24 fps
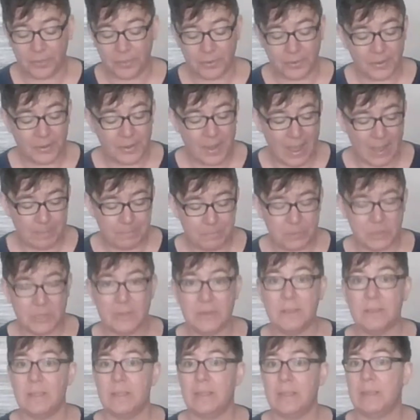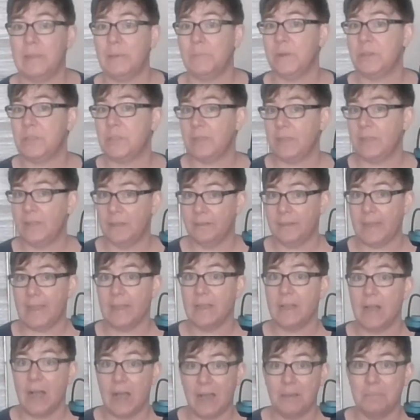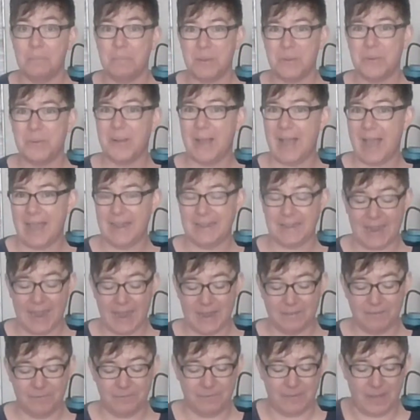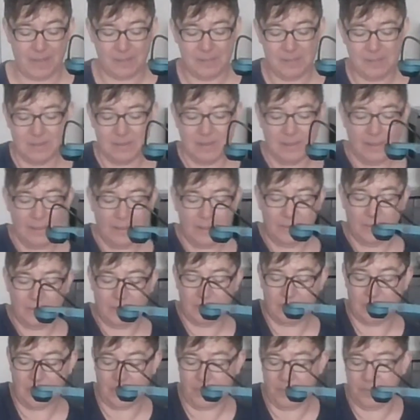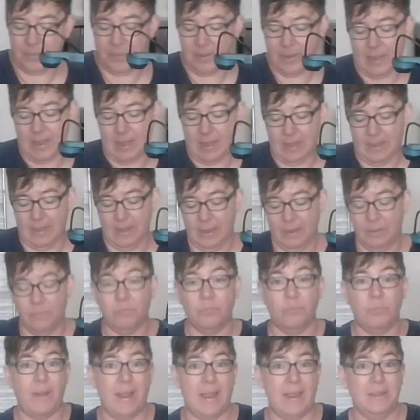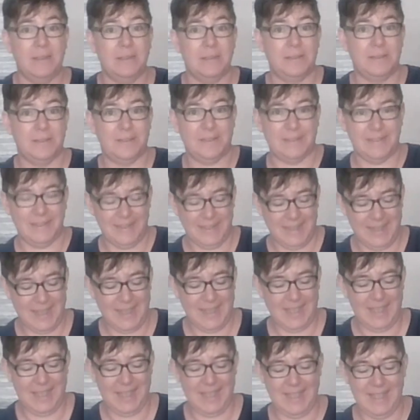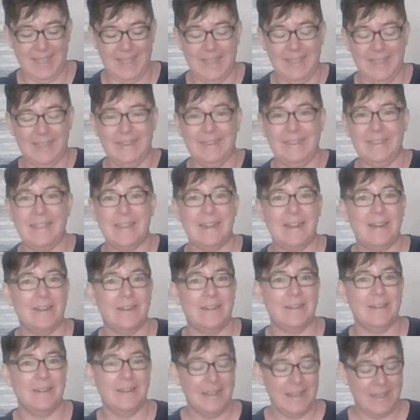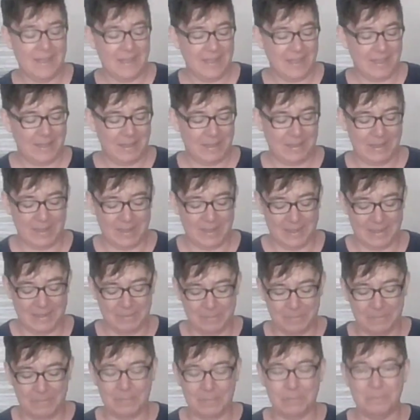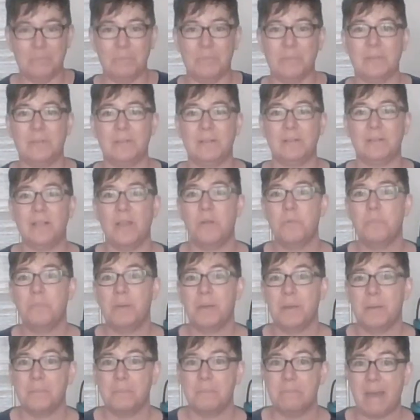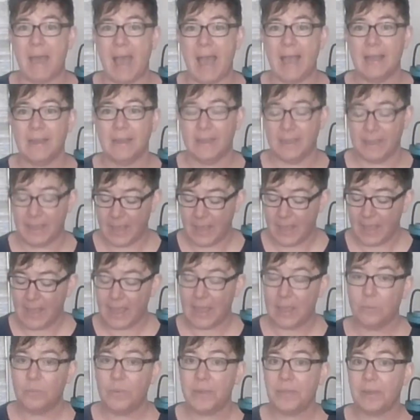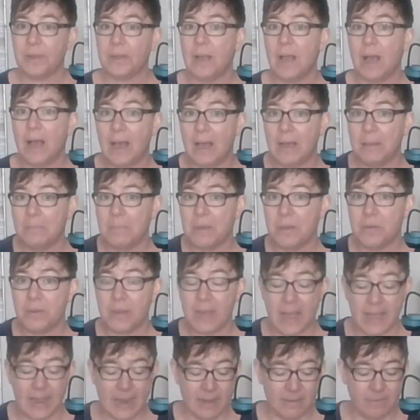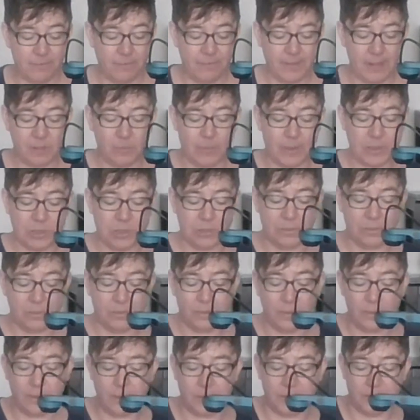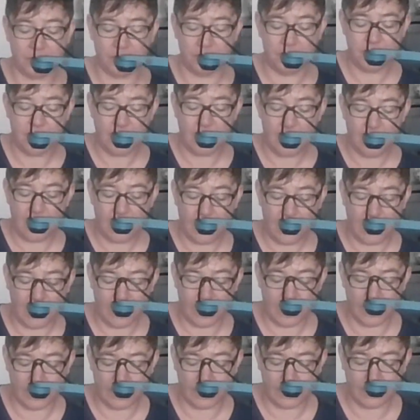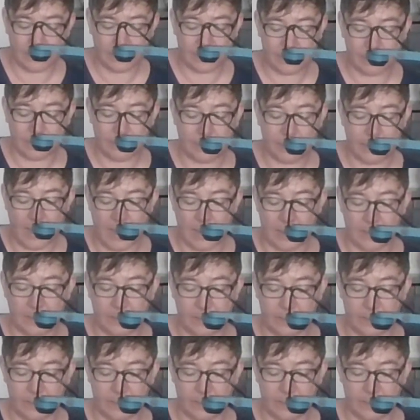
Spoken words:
third option, which is a combo cut and fill. So erase, get our slope back. And with a combo cut and fill, what you do is cut